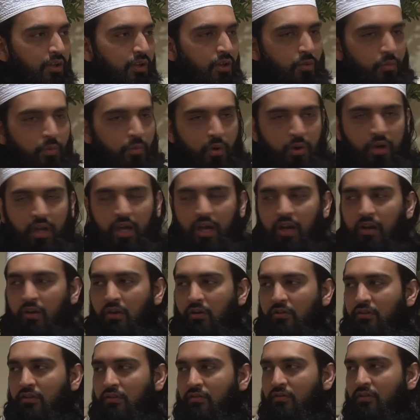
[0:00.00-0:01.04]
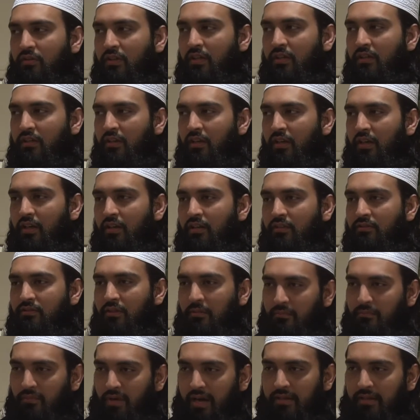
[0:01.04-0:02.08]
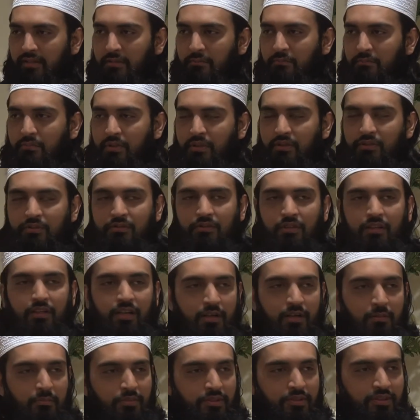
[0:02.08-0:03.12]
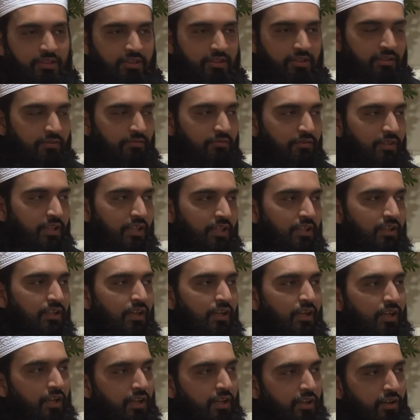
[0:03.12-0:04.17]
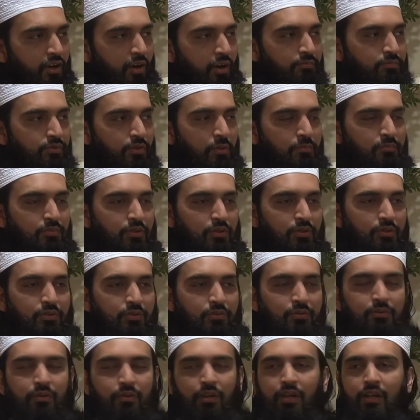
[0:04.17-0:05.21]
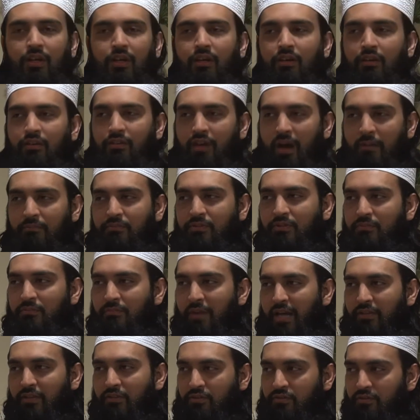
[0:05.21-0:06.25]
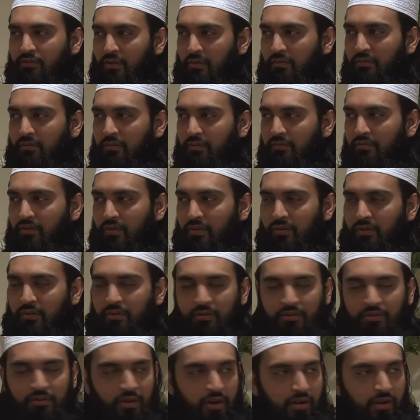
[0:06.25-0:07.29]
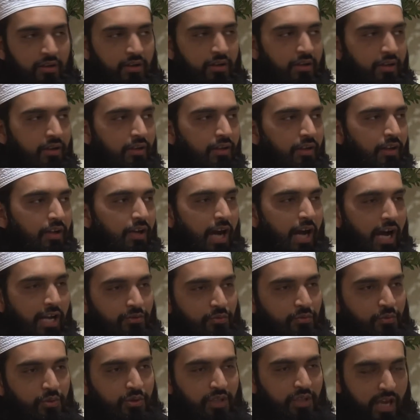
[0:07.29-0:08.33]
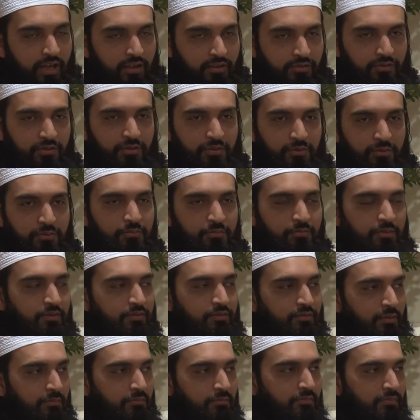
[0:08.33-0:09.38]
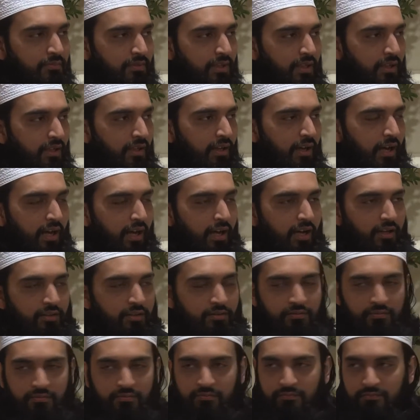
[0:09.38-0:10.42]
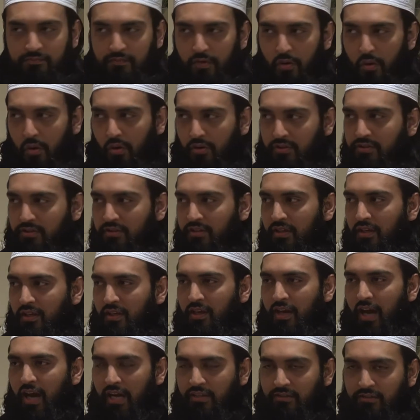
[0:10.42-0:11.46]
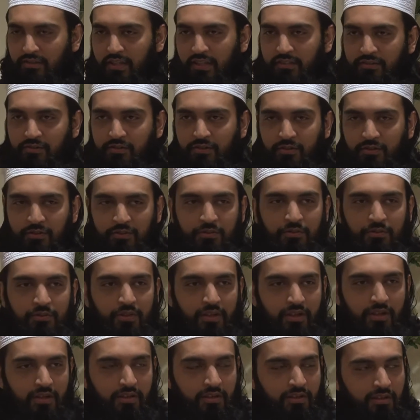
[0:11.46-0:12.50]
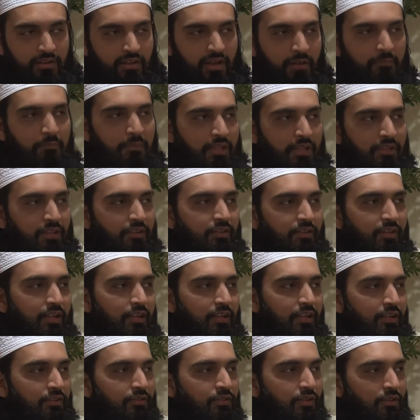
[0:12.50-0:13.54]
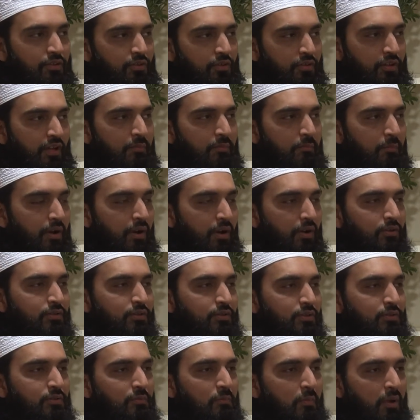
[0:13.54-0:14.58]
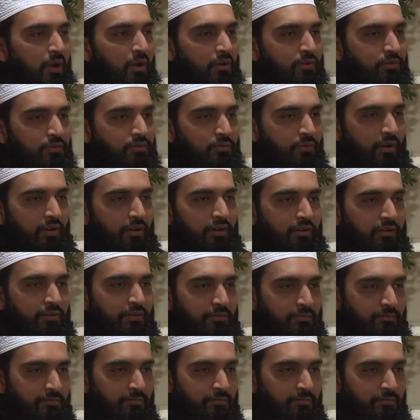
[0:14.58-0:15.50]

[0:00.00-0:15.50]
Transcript: You're walking along the street, some random person in a position of need comes up to you, grabs you by the scruff of your collar, and shakes you with some uh, force and says to you, give me this and this, it doesn't belong to you, it belongs to Allah.